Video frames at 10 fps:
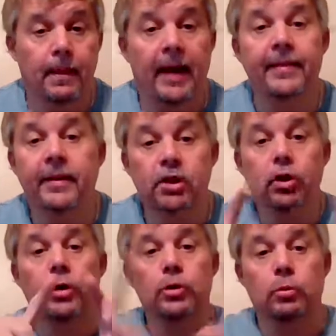And then the
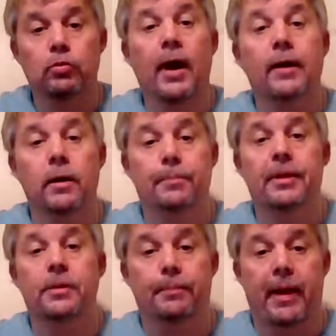sergeant would write on a
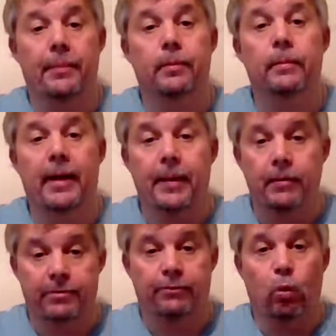piece of paper and had
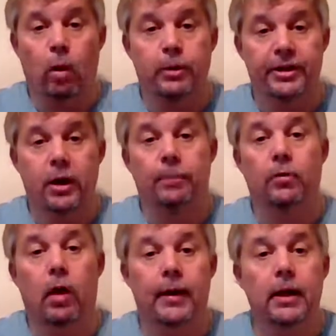a form with a
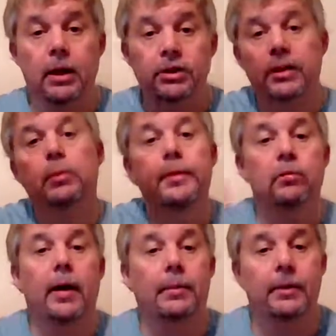number on it. So there would be the
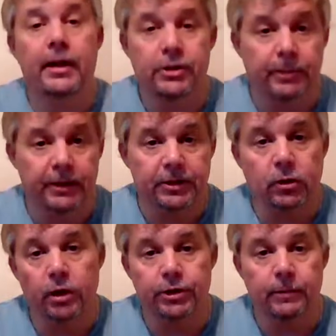recommendation by the
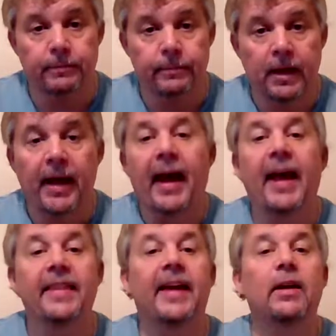sergeant.
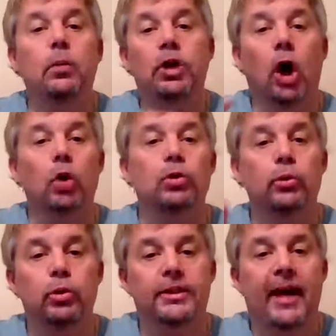And then it would go to the
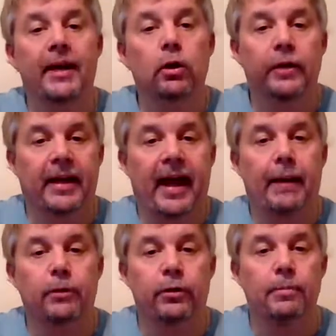lieutenant or the
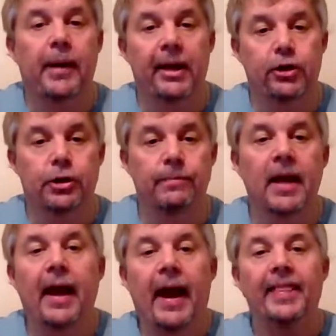captain or the major.
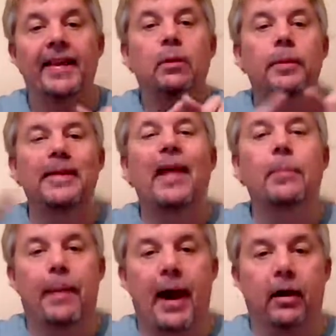And then there would be another
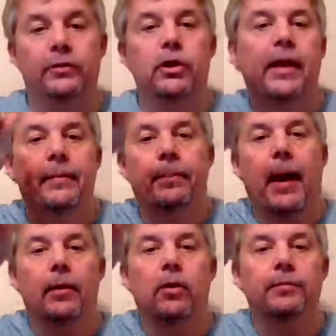paragraph. So you had a
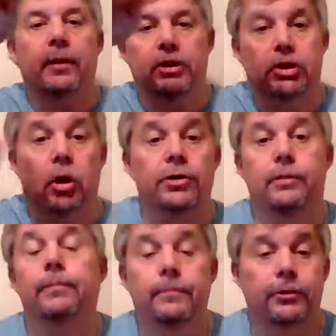paragraph by the
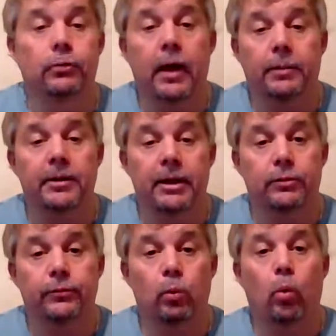sergeant for the recommendation
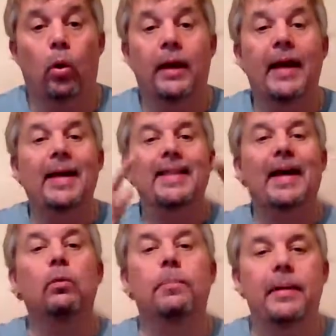for the award. Then
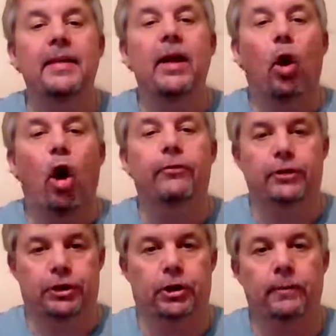it would be the
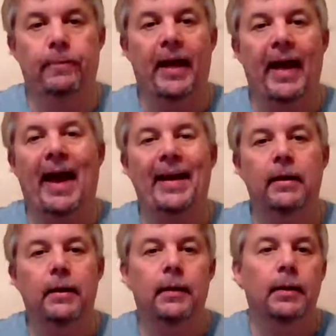officer at
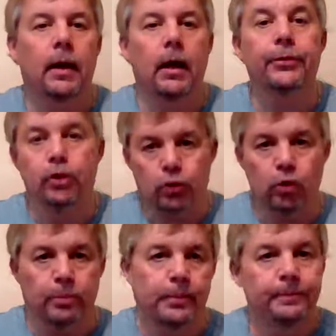the
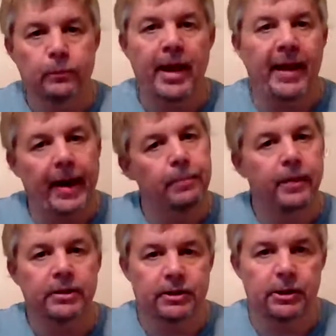troop. We had A,
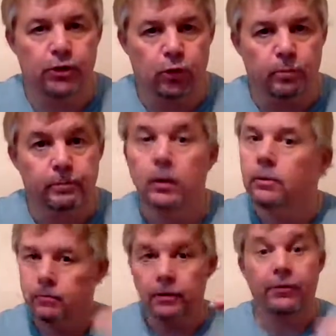B, and C troop.
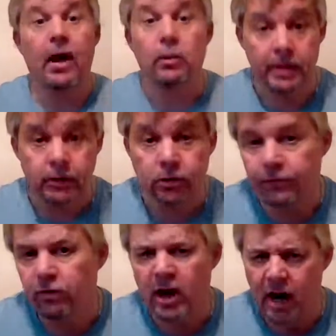You following me here so
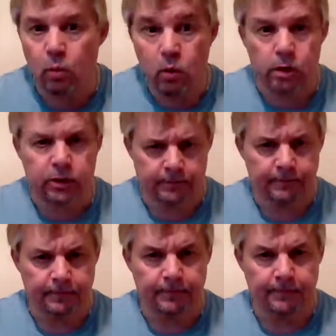far how it works?
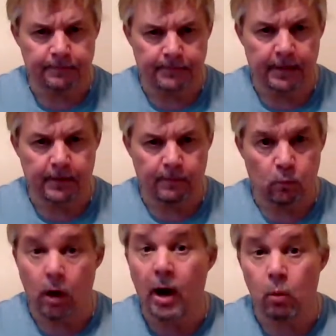
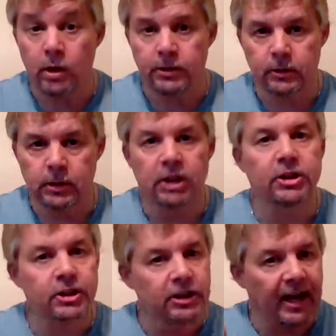Where I was? Because
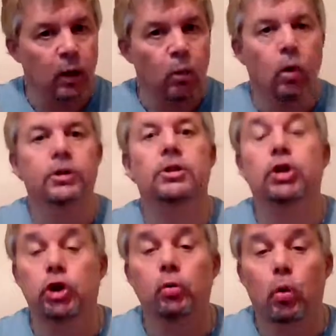this is how it works. It
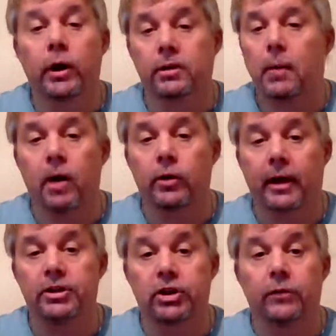should have worked at the Monroe
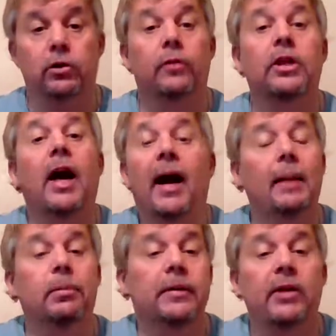County Sheriff's Office. And I
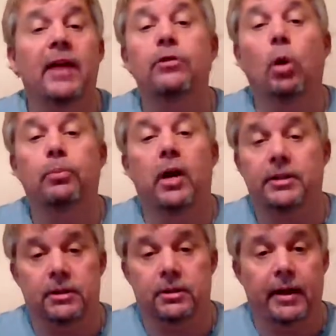believe you have no
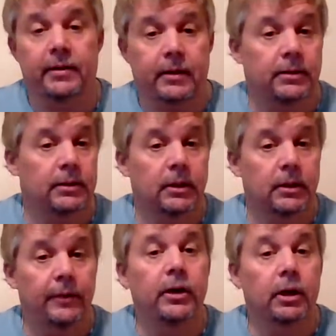process like this
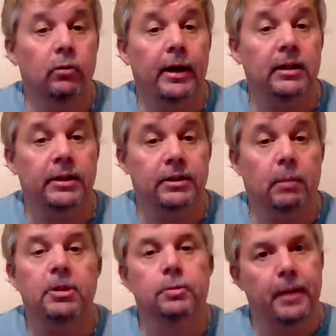if you're going to recognize
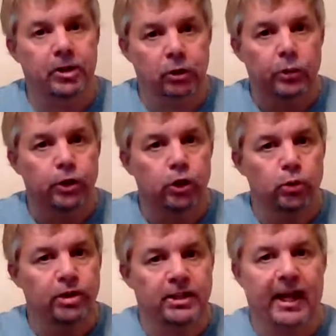someone, especially when you're
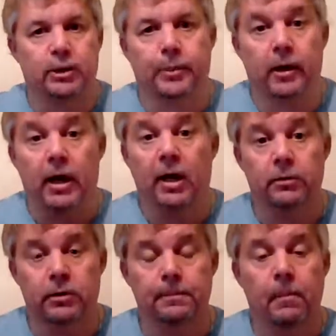using taxpayer dollars.